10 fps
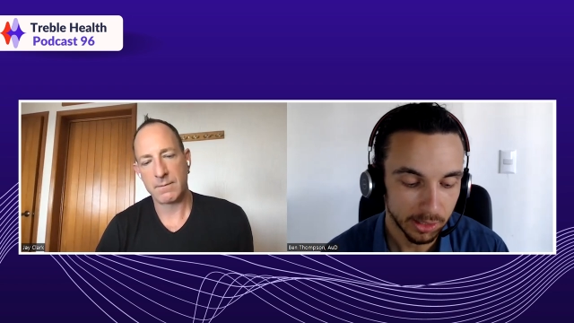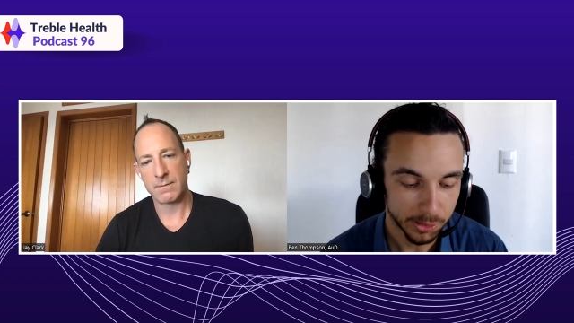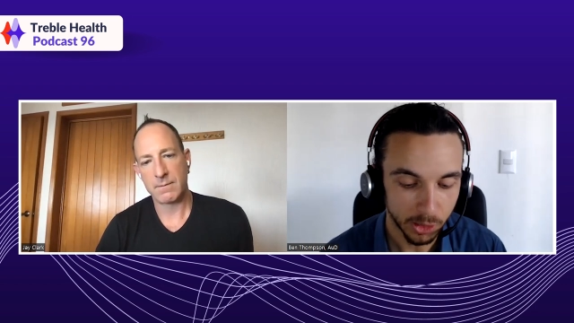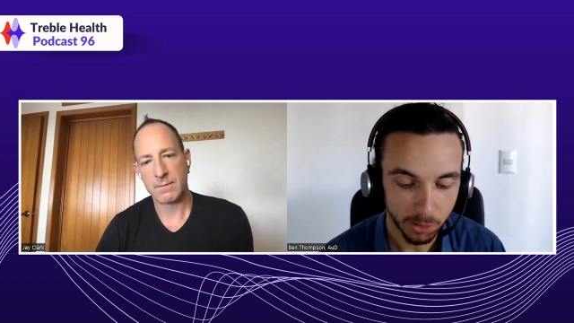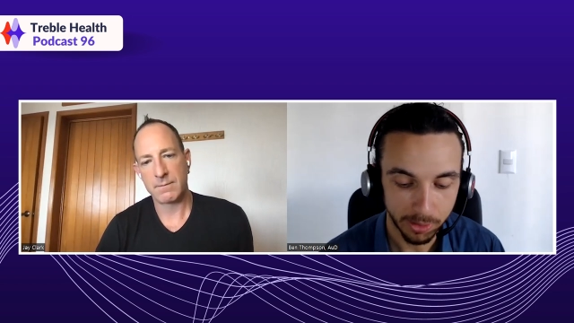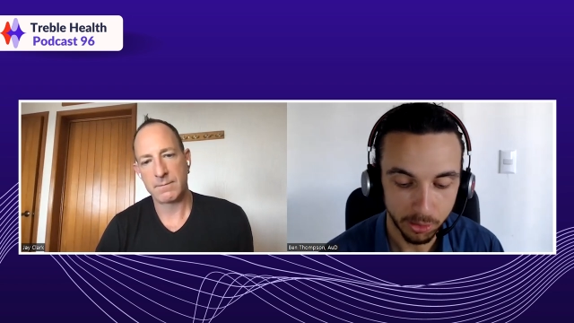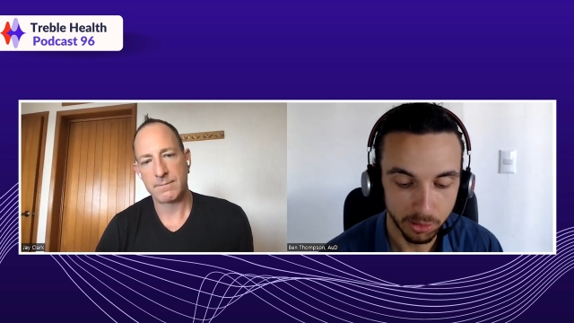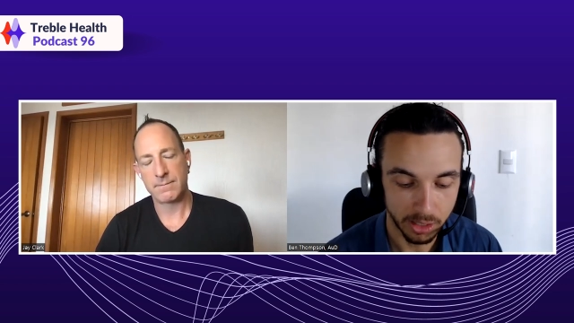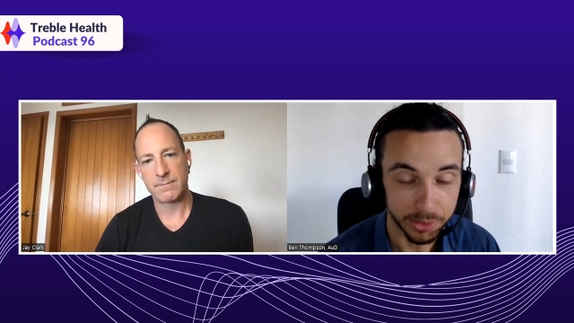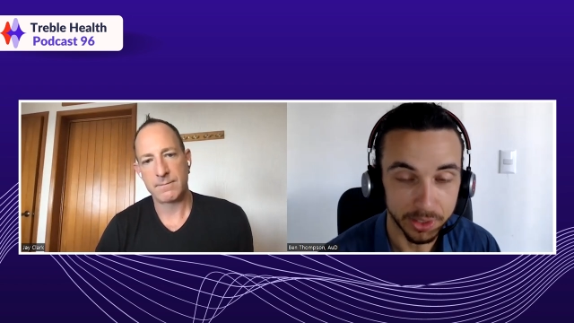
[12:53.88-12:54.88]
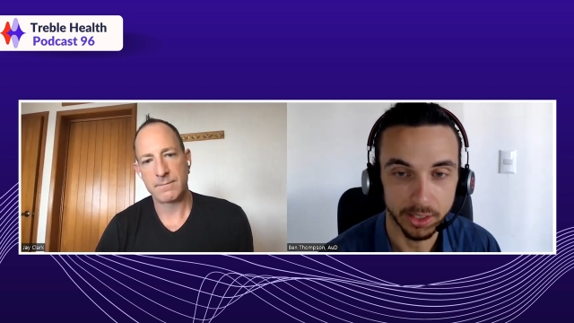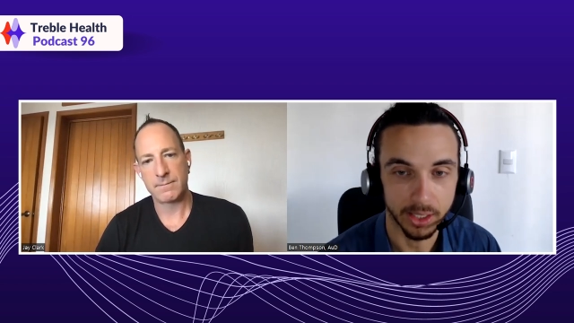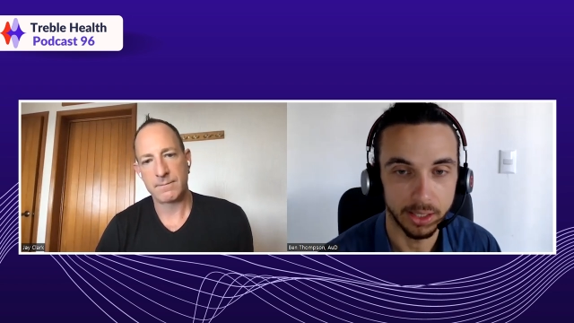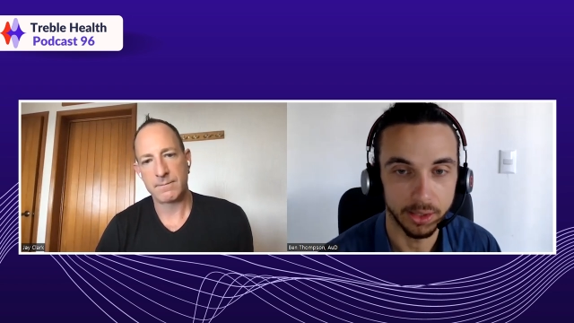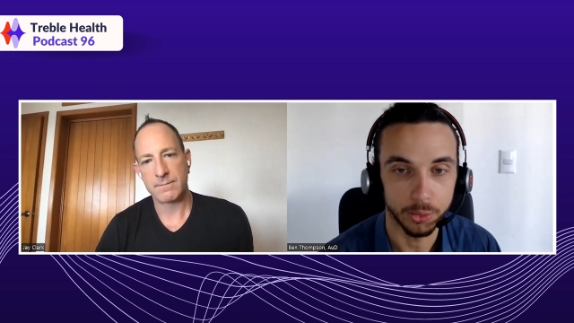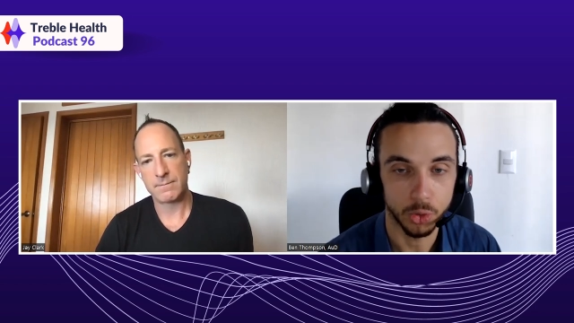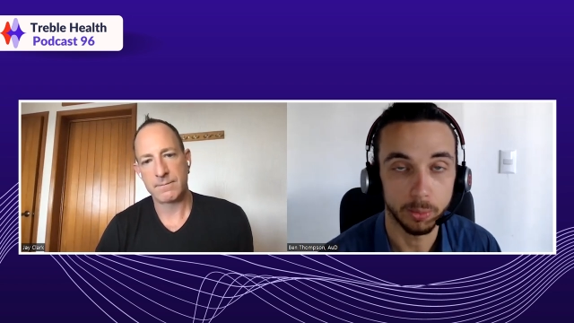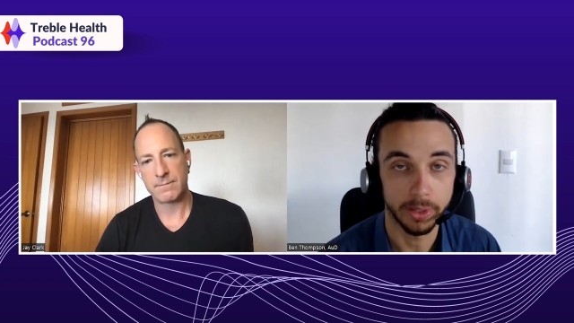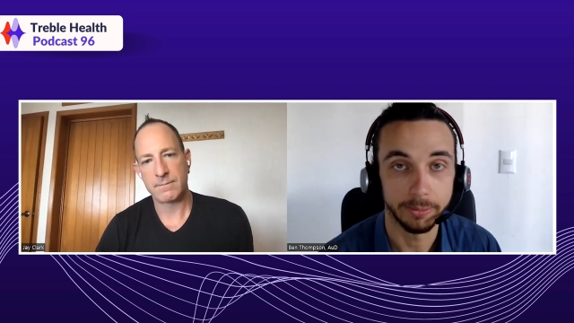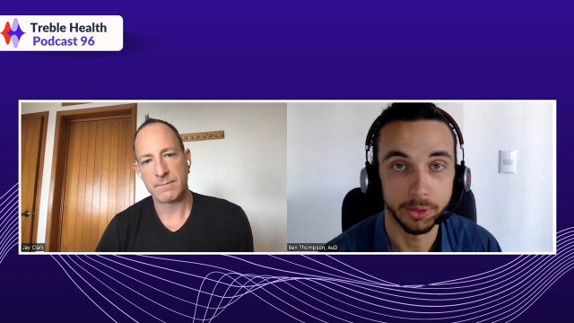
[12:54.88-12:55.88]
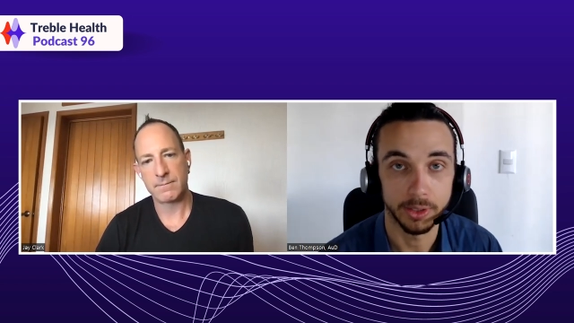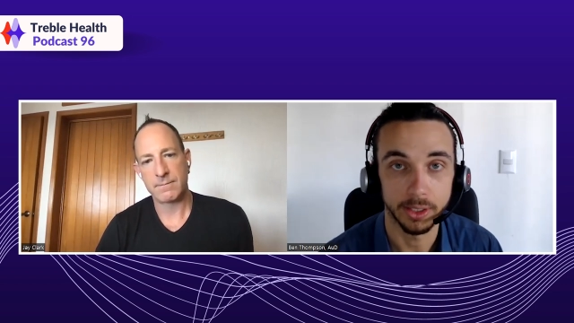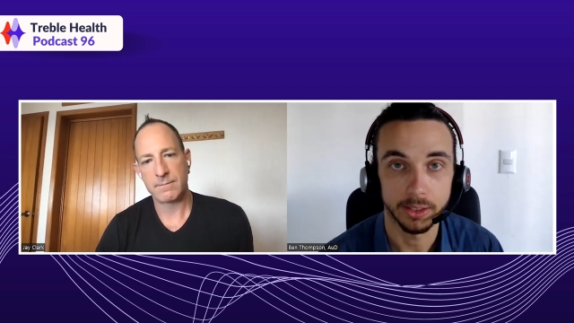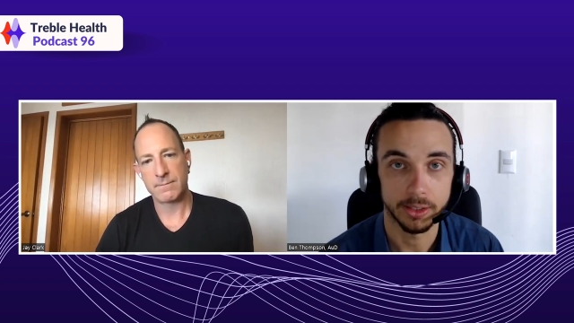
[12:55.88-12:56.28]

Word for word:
Speaker 1: Let's talk about music and those who play music.